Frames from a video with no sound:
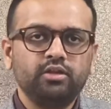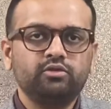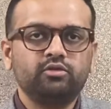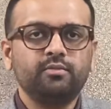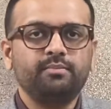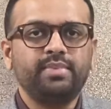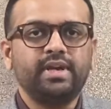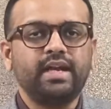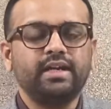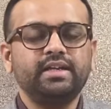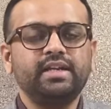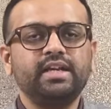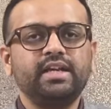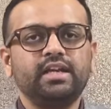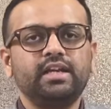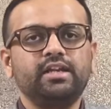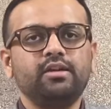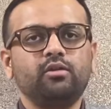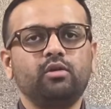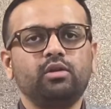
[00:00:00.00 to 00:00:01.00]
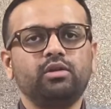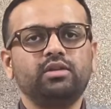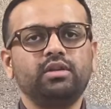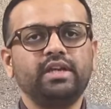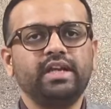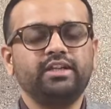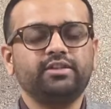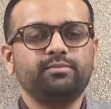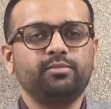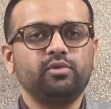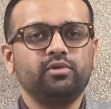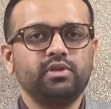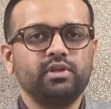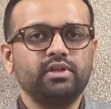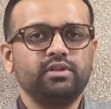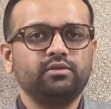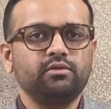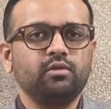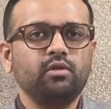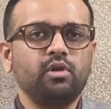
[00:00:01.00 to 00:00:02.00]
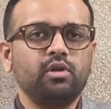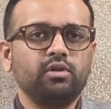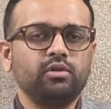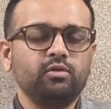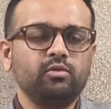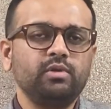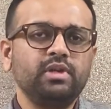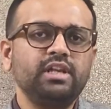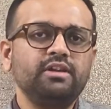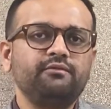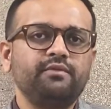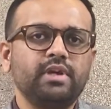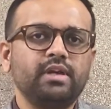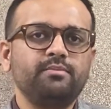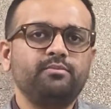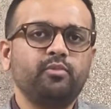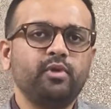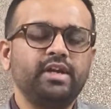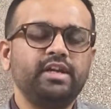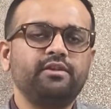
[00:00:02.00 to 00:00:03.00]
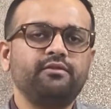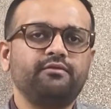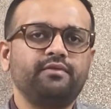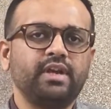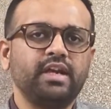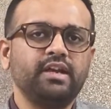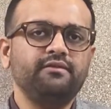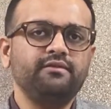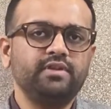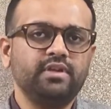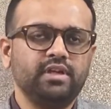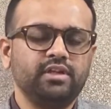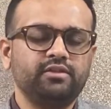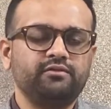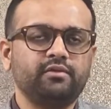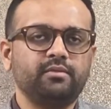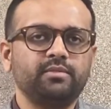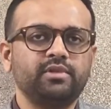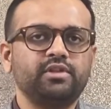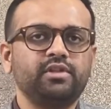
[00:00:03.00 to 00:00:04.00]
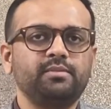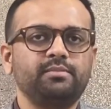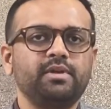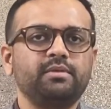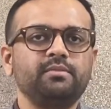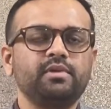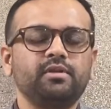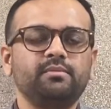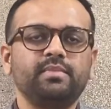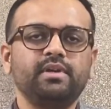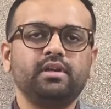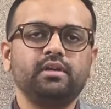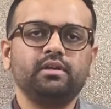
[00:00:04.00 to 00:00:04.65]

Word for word: so practically all the exporters got only 1.5 years from the shipping bill